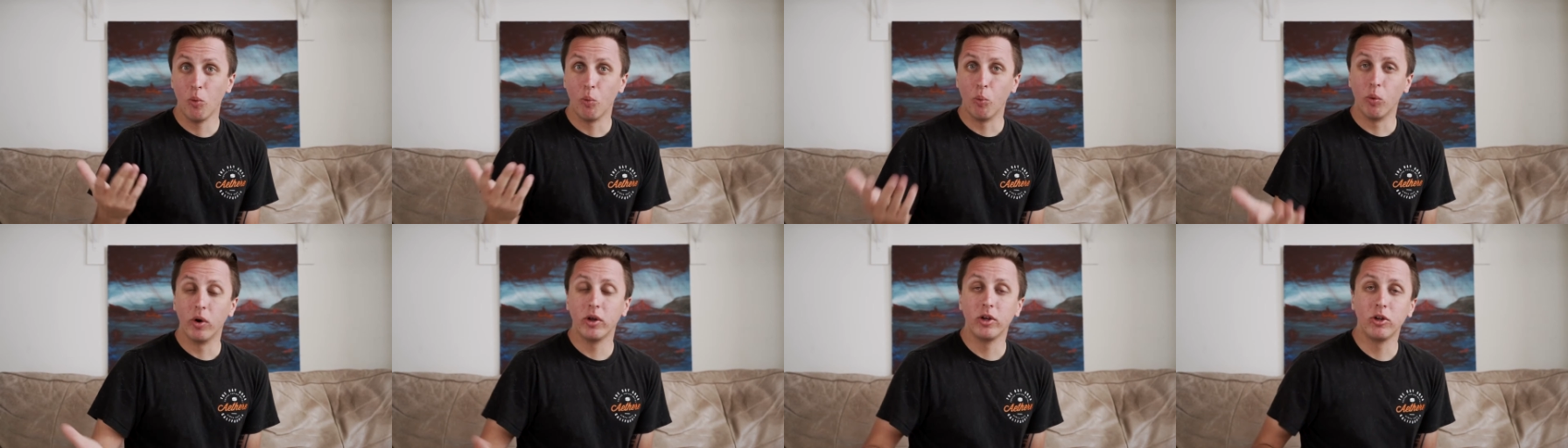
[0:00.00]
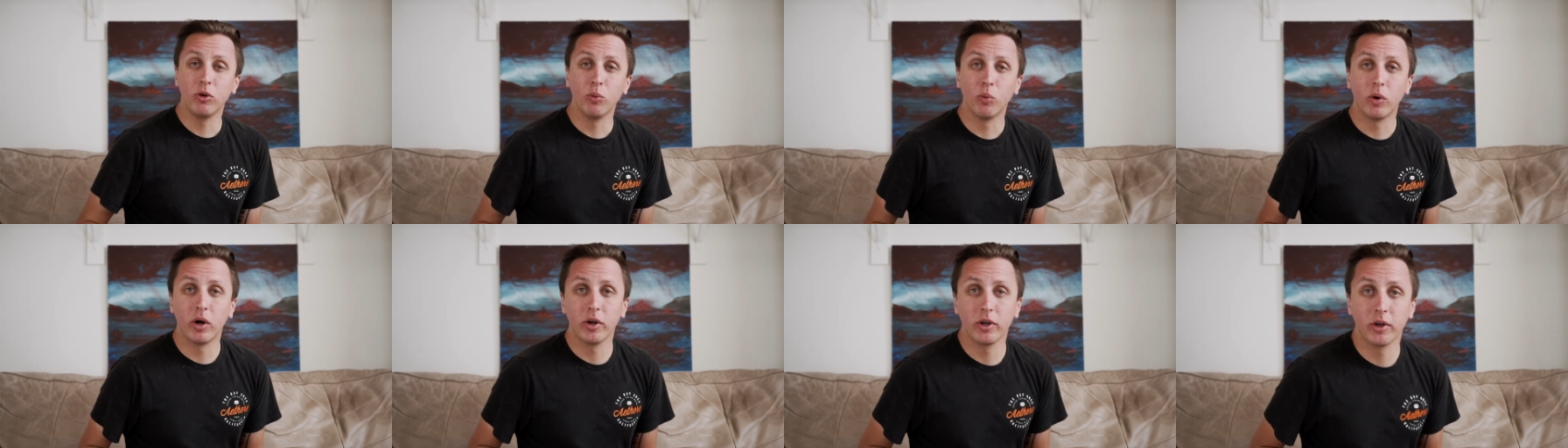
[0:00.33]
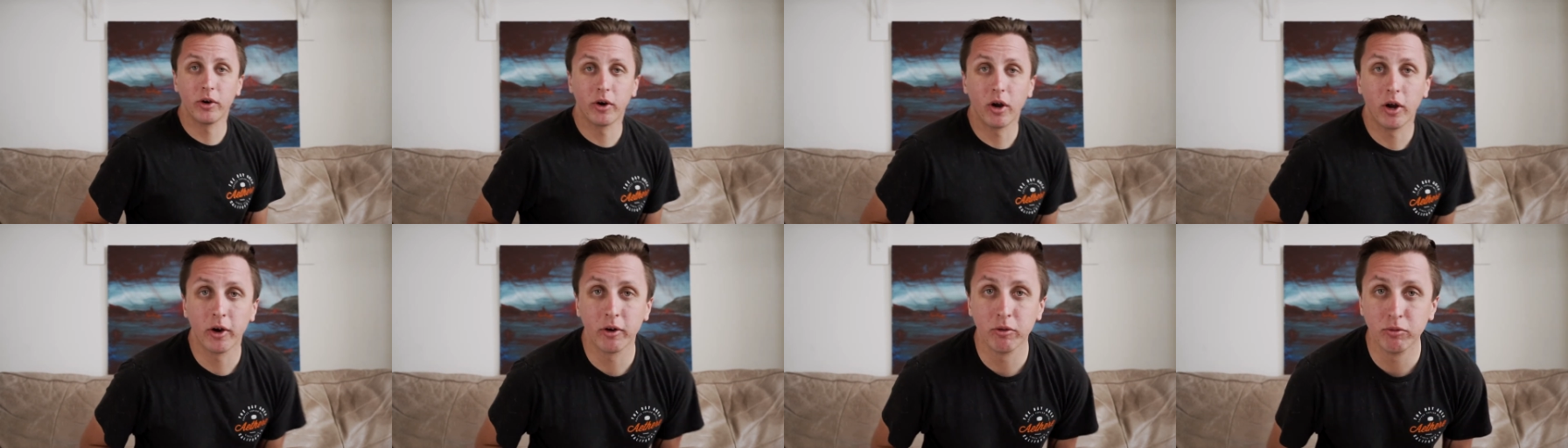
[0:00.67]
what you want
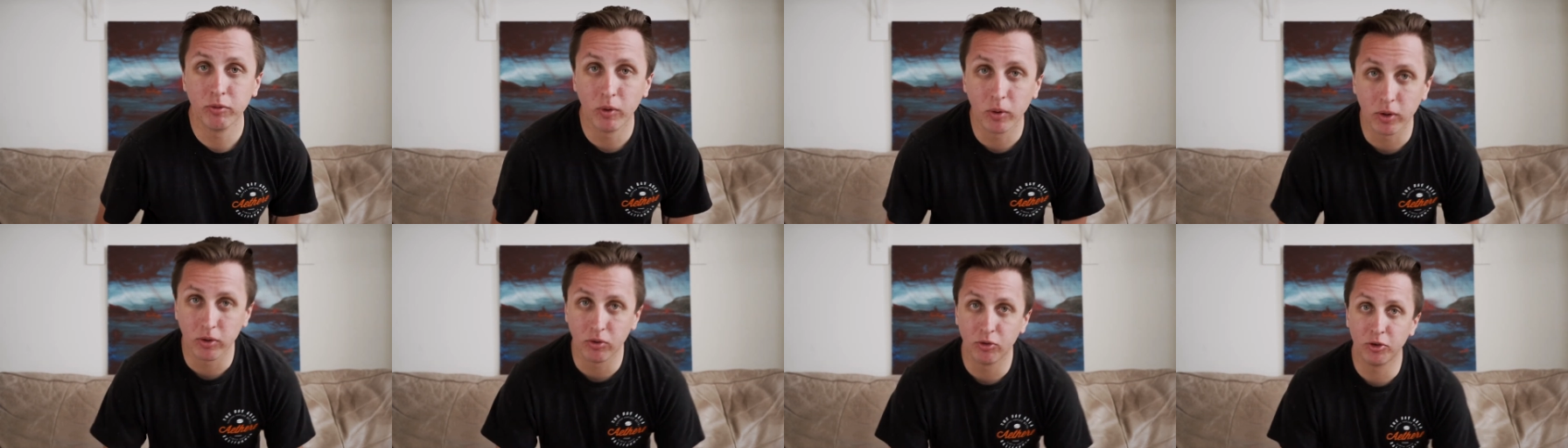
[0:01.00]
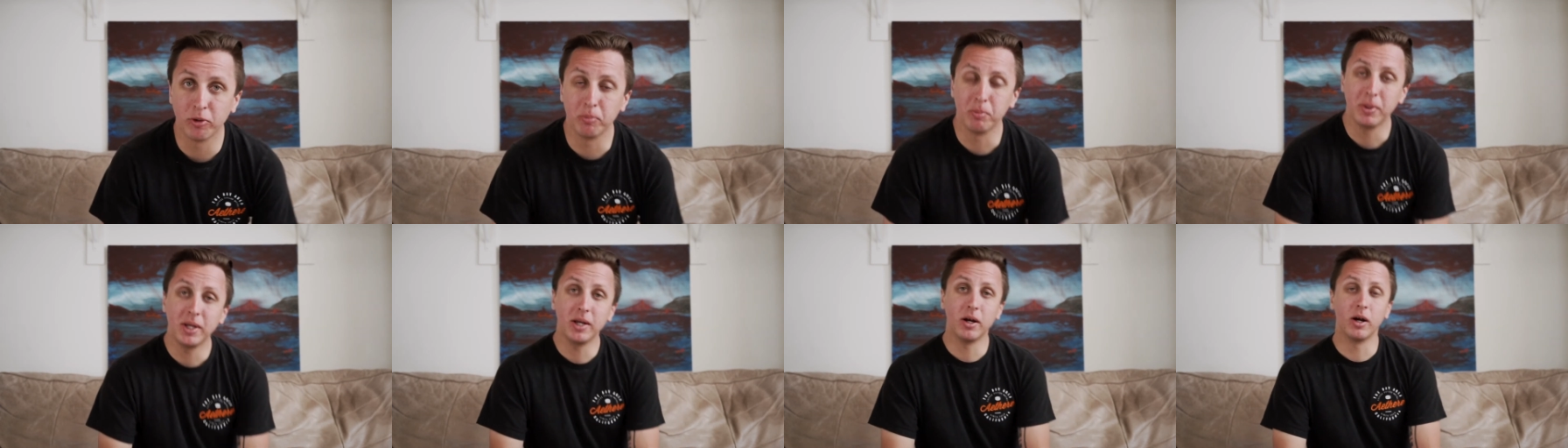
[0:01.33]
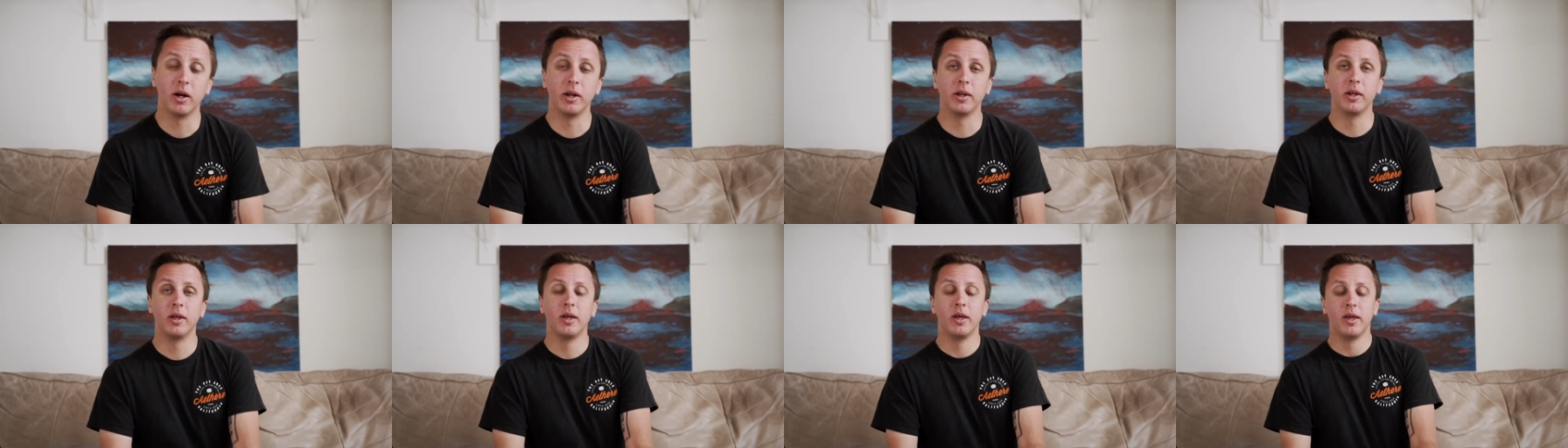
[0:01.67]
your autofocus to be
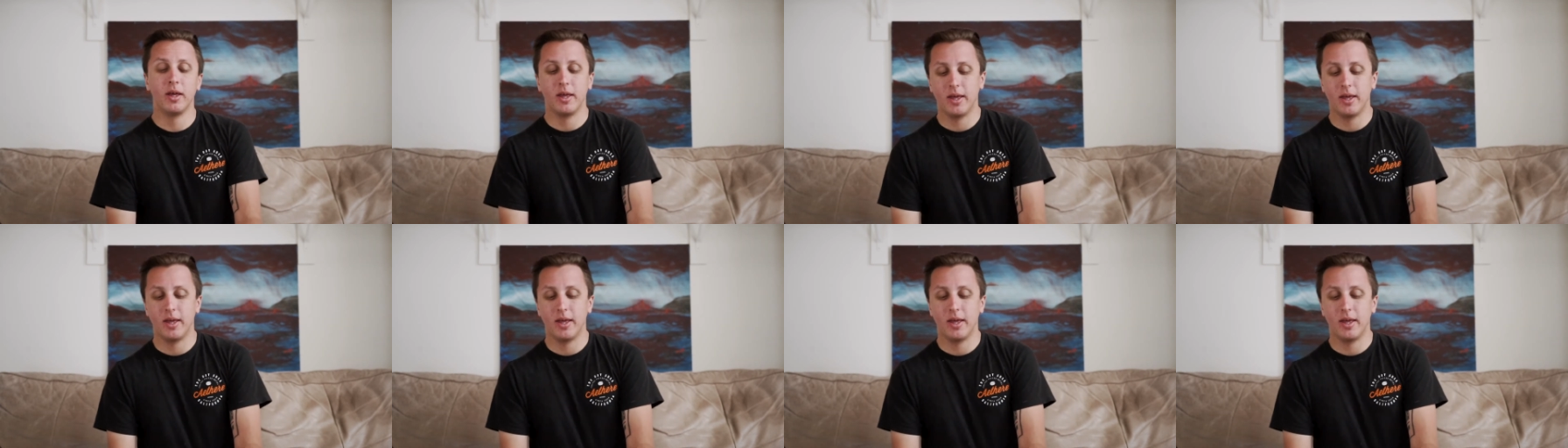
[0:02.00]
on.